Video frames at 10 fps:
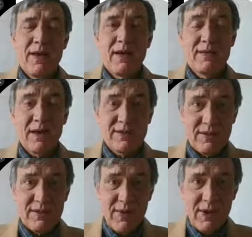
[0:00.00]
does an
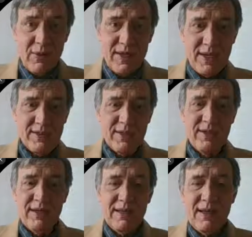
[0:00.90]

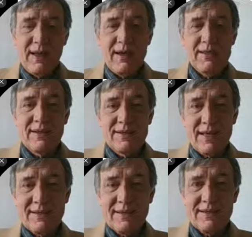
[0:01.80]
evaluation,
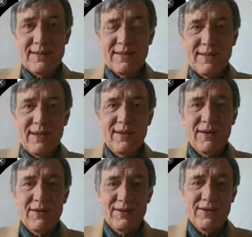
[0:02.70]
assesses
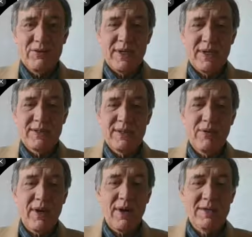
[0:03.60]
the situation,
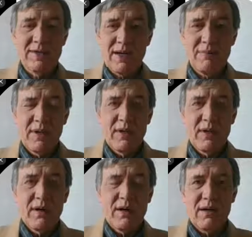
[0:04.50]
then writes up
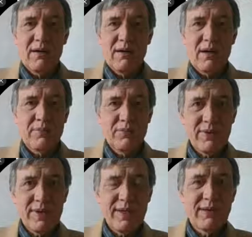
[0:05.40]
a
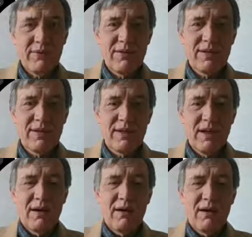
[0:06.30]
pretty good
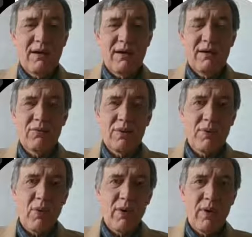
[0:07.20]

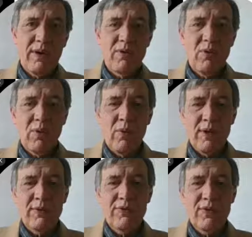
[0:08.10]
report
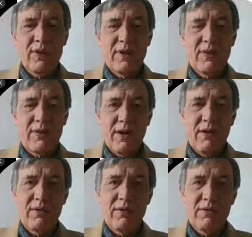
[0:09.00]
with
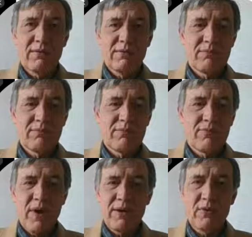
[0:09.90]
their
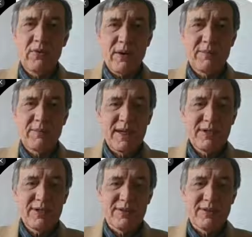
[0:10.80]
final
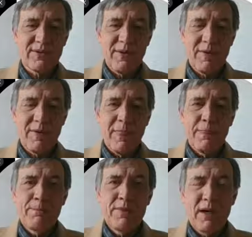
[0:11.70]
recommendations.
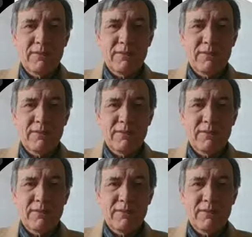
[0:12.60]
Now,